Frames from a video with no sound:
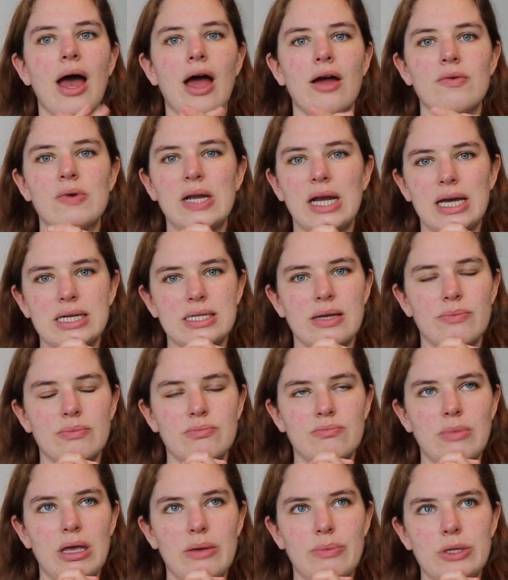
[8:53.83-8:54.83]
I realize
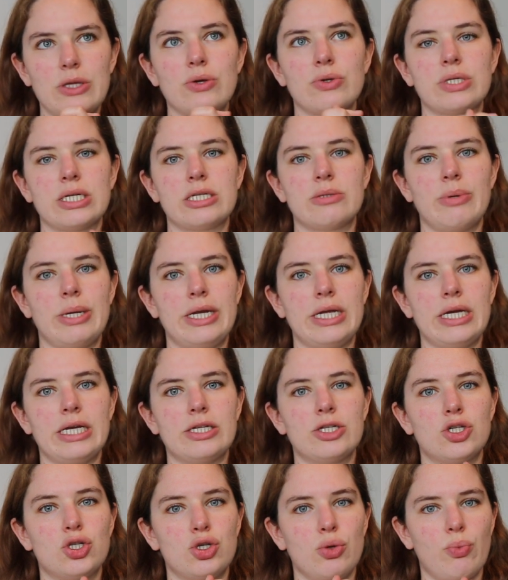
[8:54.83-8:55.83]
I'm maybe not explaining it
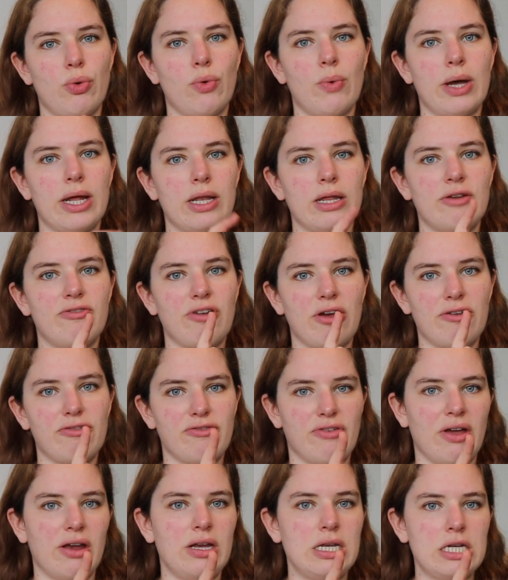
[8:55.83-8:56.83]
super well. If I
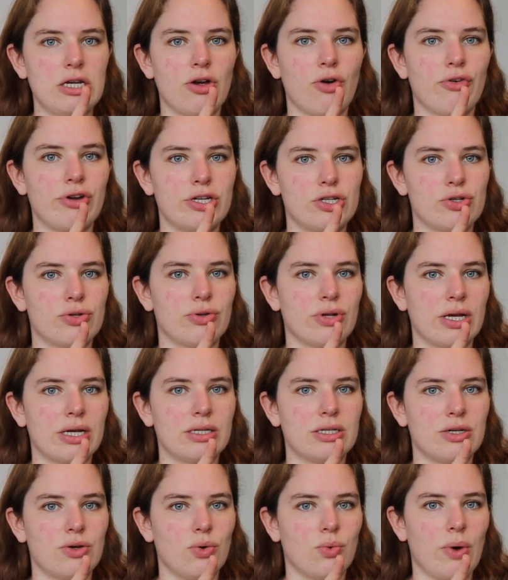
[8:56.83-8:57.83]
find the original
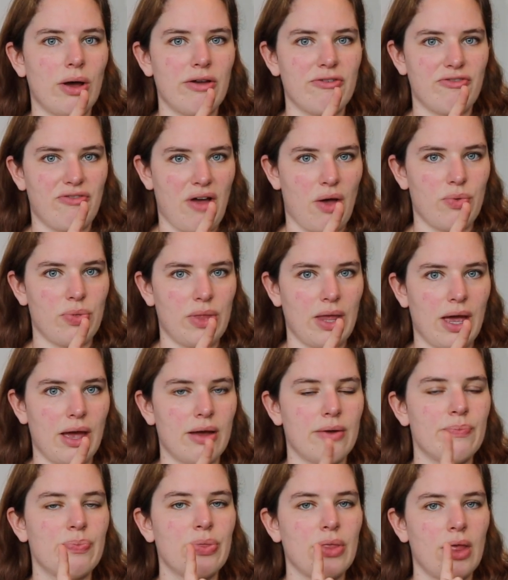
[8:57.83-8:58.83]
article where I found that,
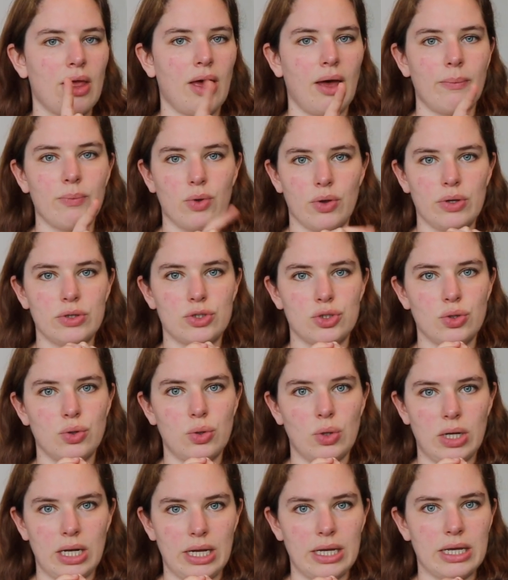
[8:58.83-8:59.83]
I'm going
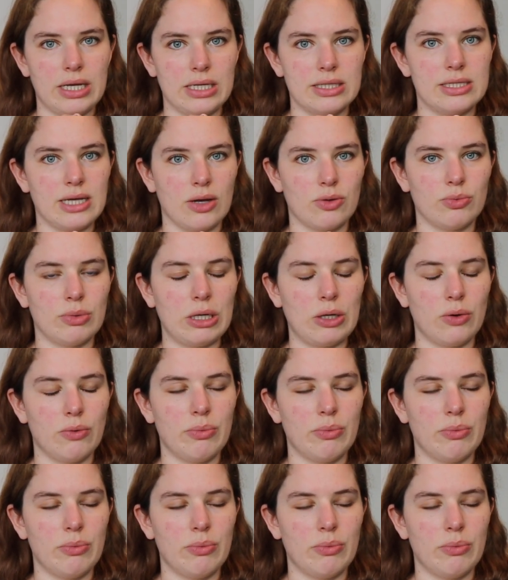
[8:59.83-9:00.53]
to link it down below